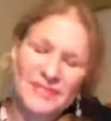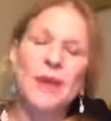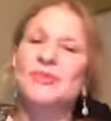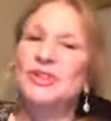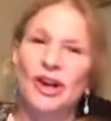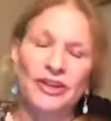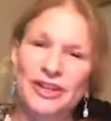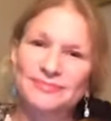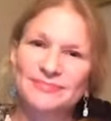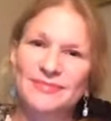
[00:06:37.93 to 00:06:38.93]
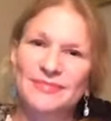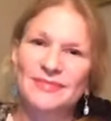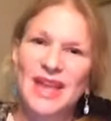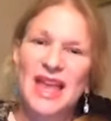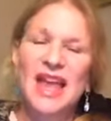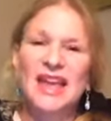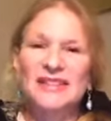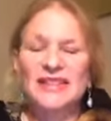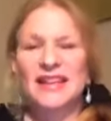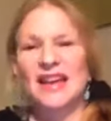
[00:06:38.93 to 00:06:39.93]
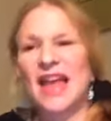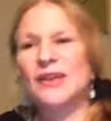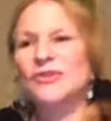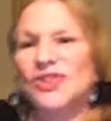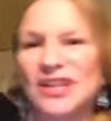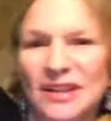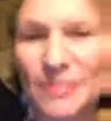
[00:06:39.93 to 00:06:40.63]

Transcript: I'm sorry. It's the energy. Let